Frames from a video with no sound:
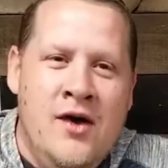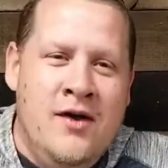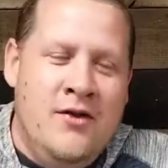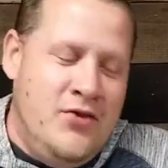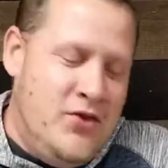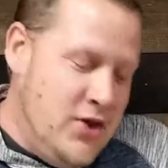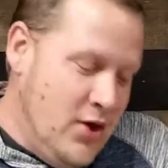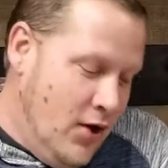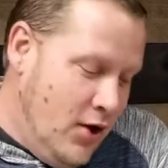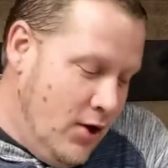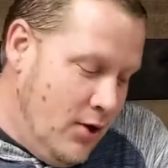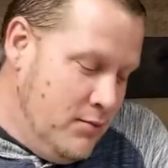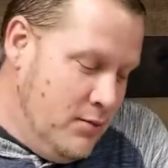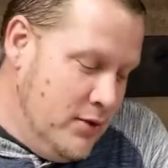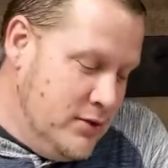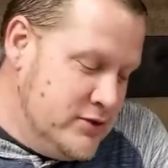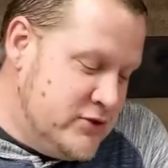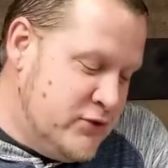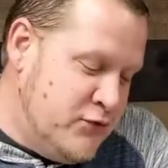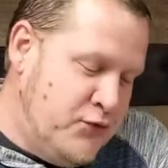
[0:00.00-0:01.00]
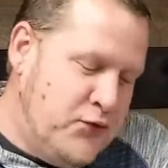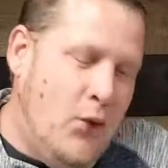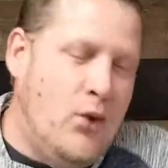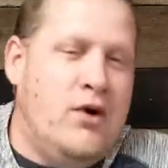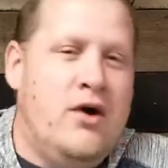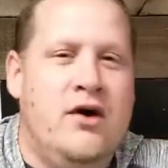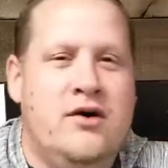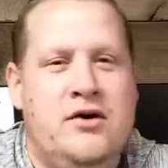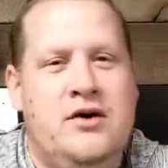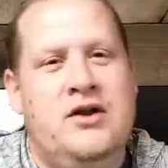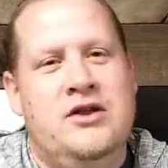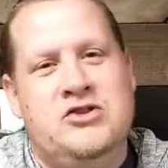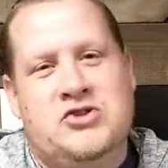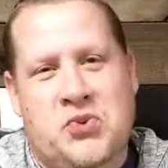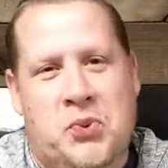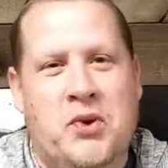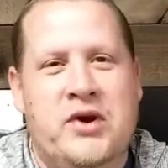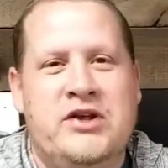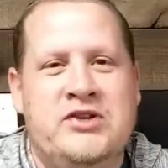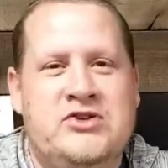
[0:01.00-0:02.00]
the almost
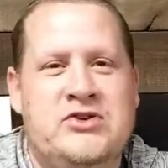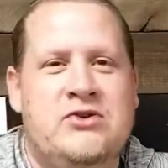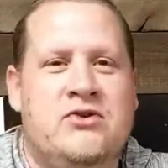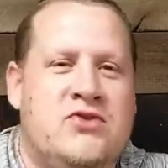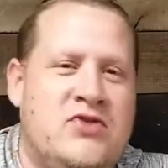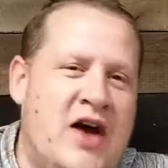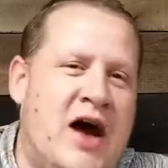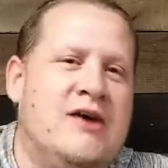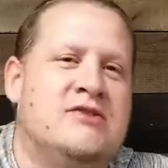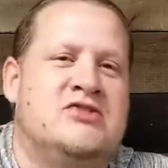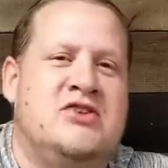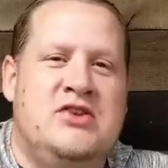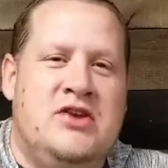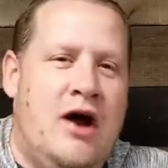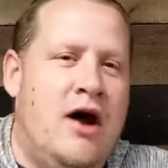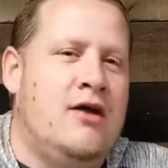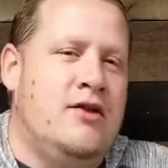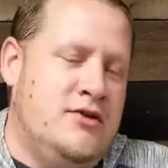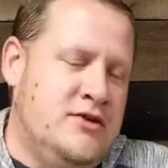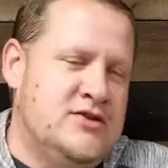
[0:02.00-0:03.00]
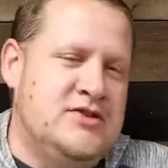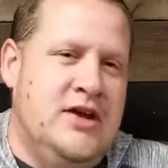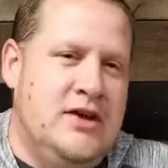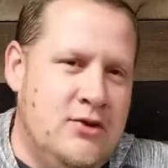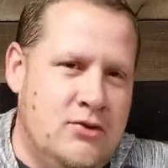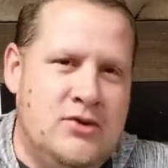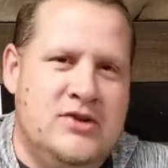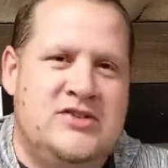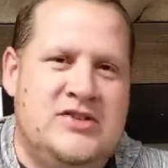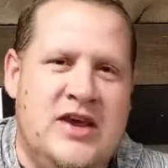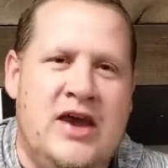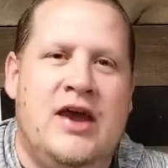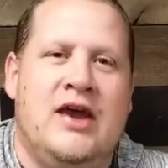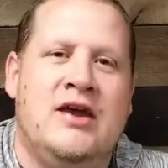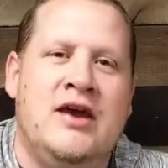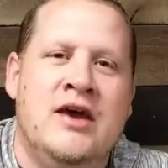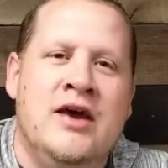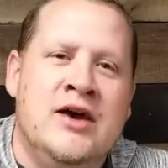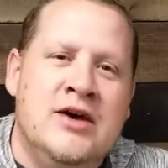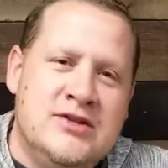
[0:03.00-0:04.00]
$422,000 that it would
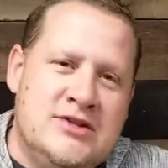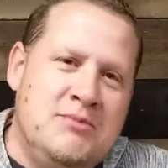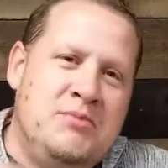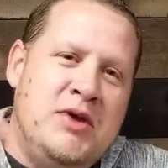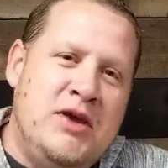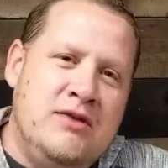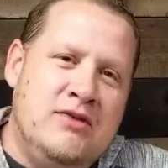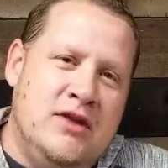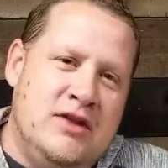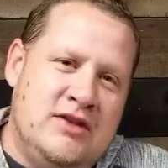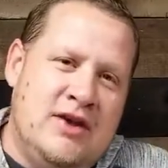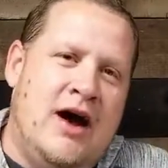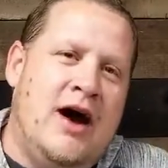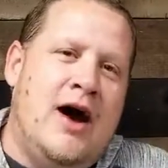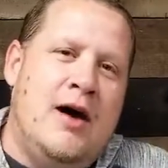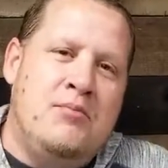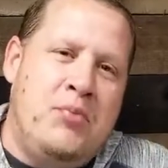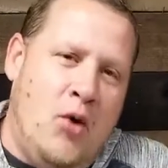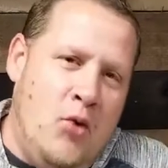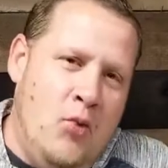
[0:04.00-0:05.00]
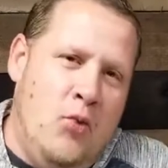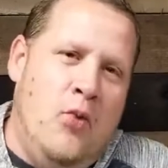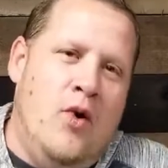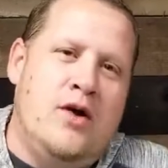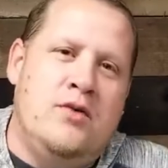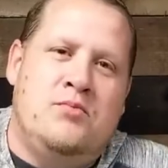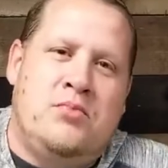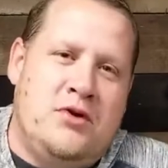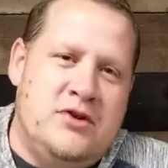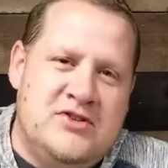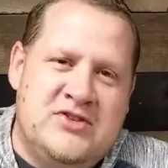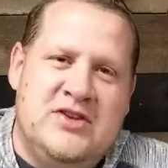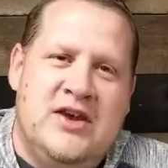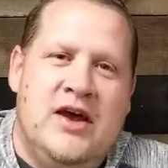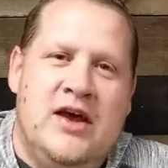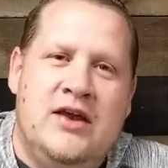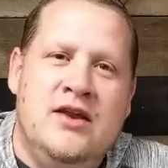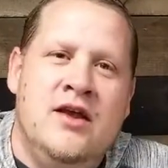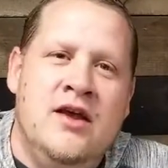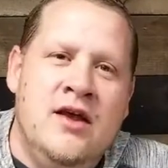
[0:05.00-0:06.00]
take to be in the top
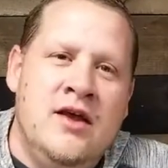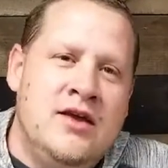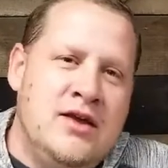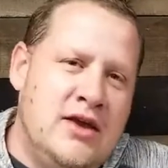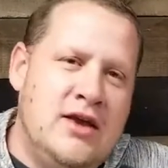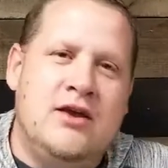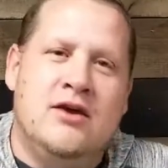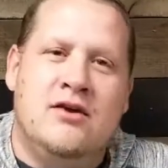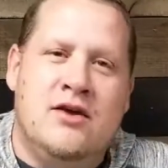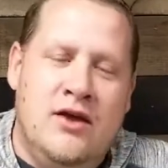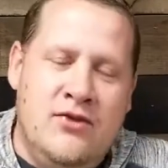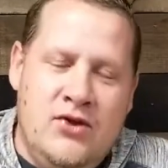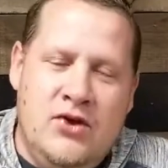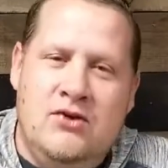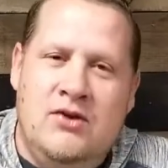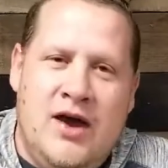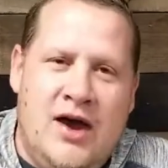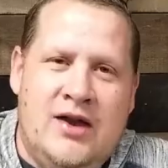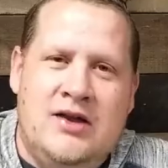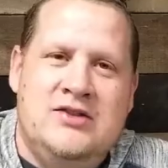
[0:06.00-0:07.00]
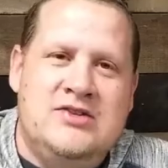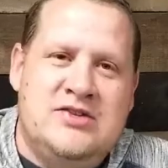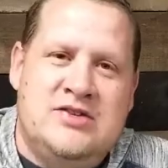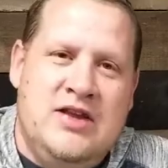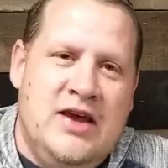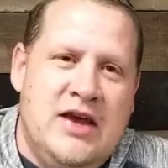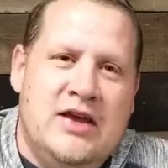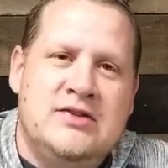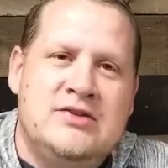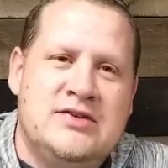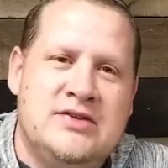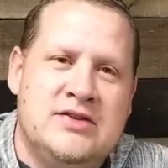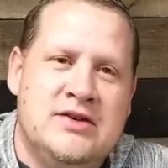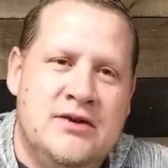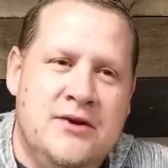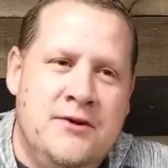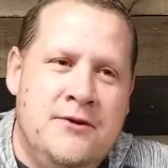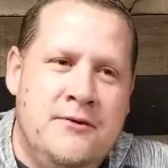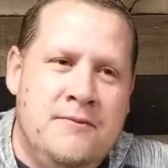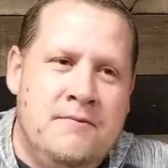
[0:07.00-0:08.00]
1% here in the United States.
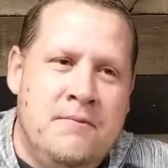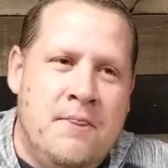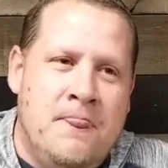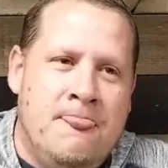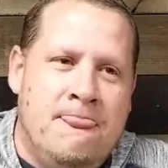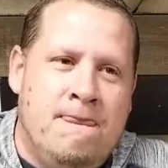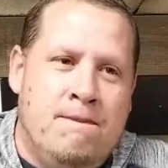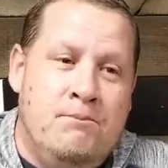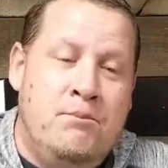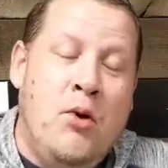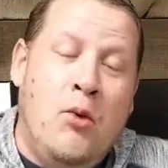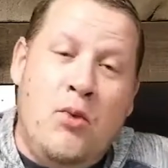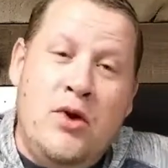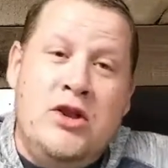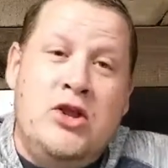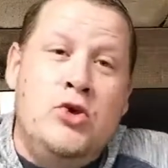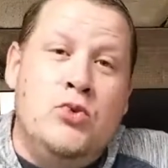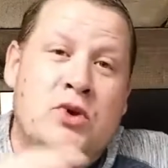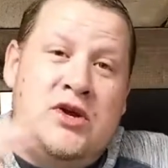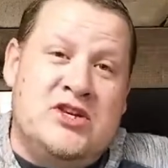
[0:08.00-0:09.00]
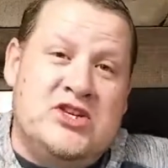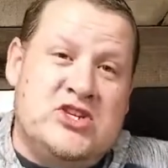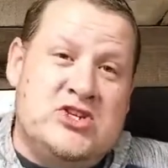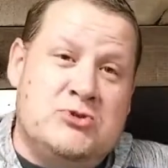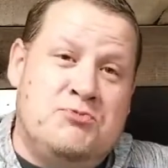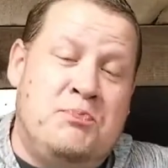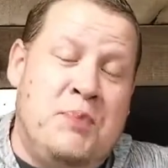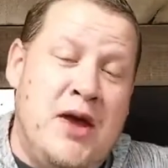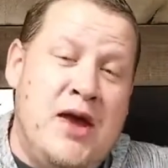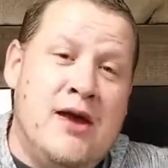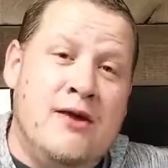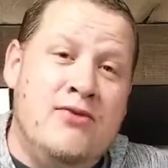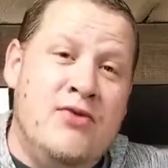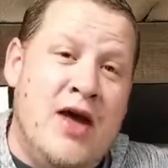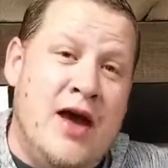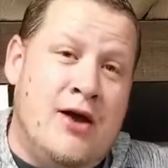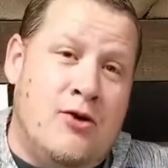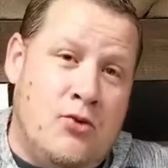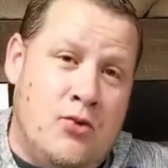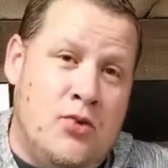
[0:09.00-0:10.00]
But when you expand
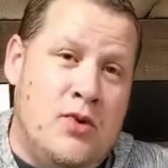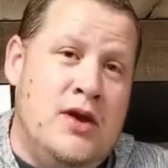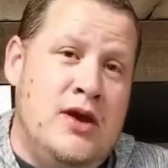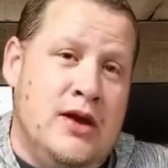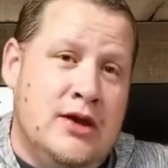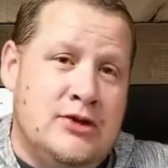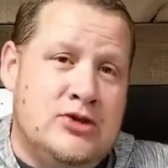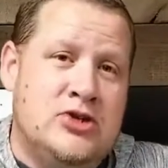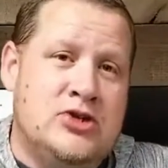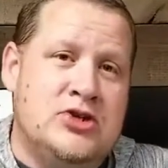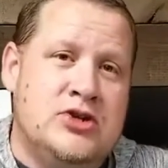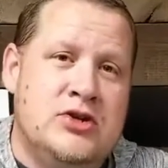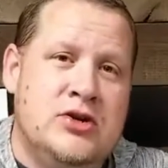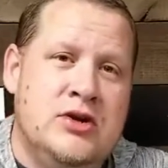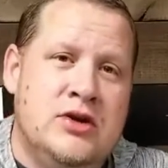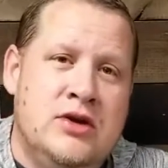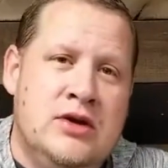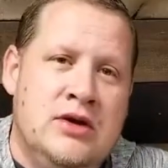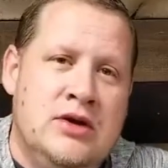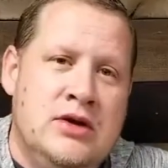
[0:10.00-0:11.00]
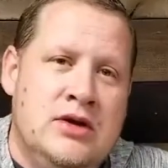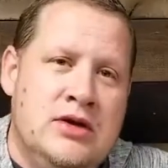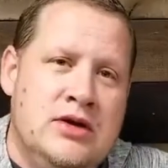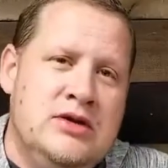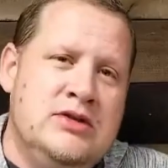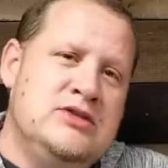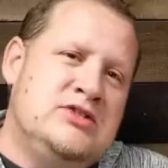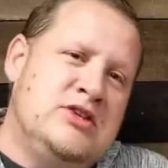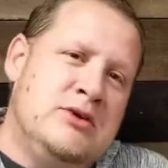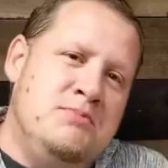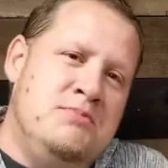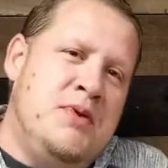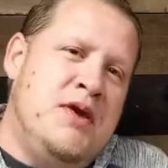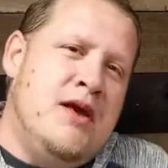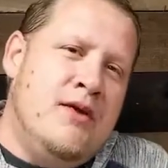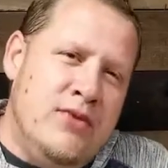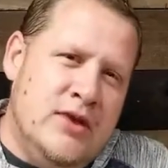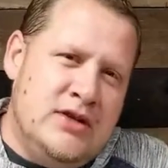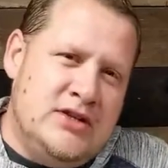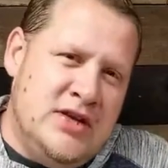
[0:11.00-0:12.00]
that reach, to be
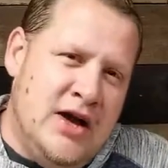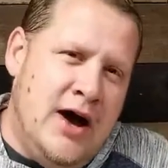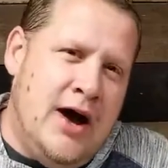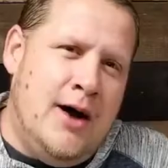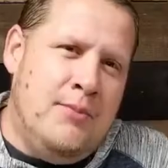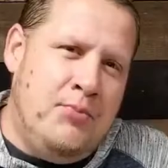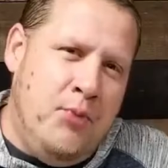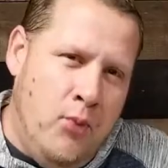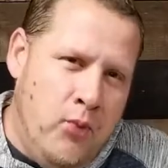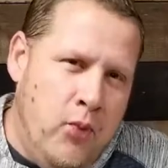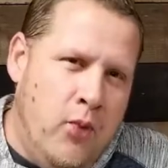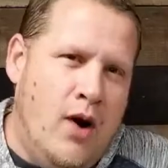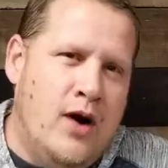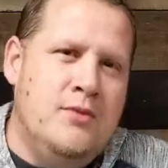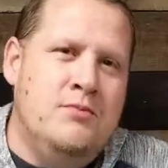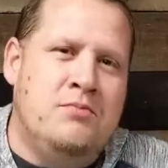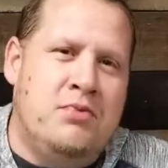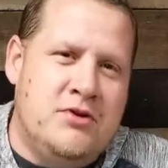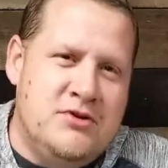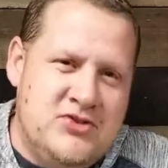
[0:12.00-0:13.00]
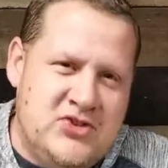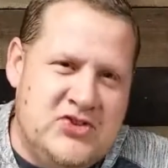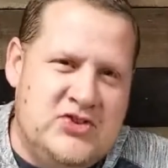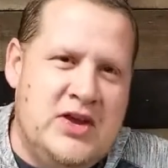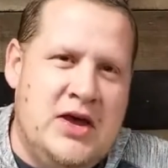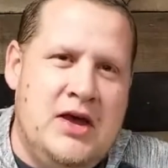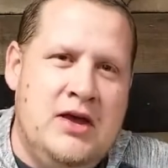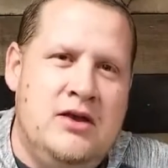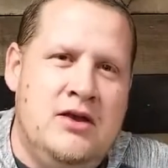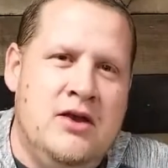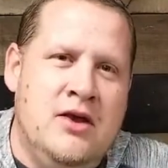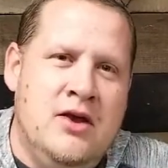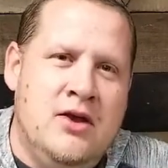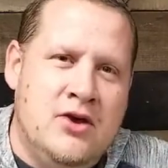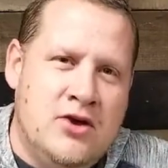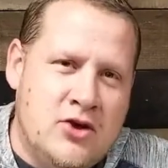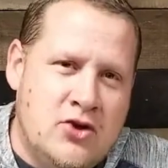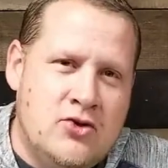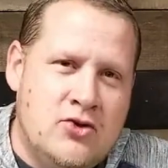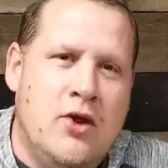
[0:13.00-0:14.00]
in the top 1%
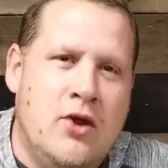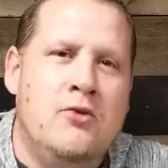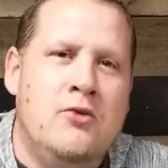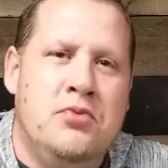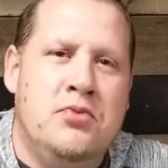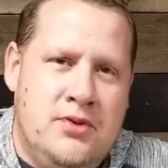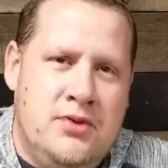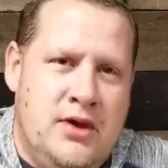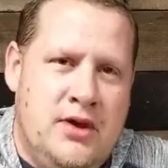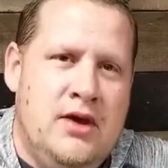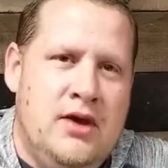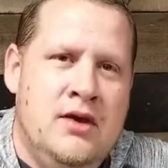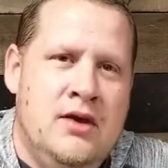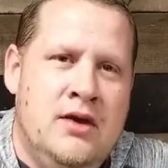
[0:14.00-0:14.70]
globally